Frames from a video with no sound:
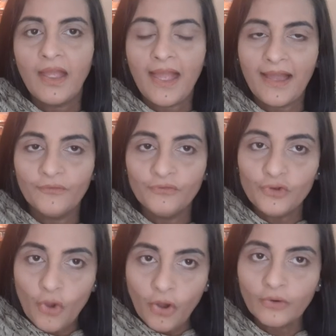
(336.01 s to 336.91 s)
have
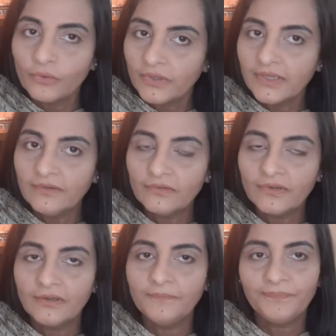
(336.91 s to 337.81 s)
your good
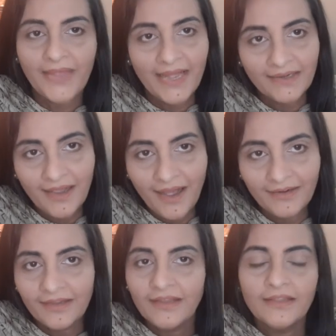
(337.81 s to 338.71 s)
concern at
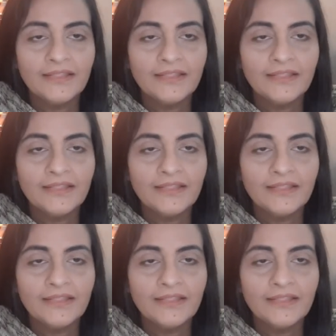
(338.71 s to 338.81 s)
heart.